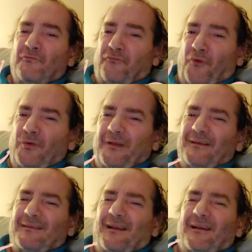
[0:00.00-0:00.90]

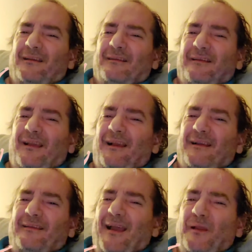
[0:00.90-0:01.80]
focus on
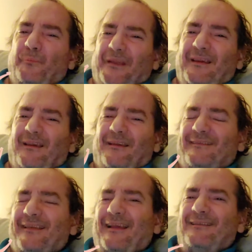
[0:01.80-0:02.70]
God not being?
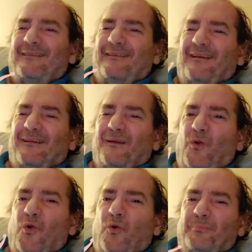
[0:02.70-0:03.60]
Is that our
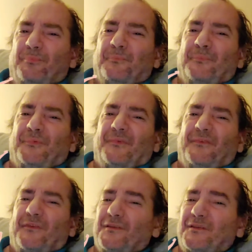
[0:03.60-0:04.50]
hope
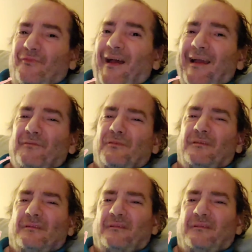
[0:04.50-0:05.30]
to survival?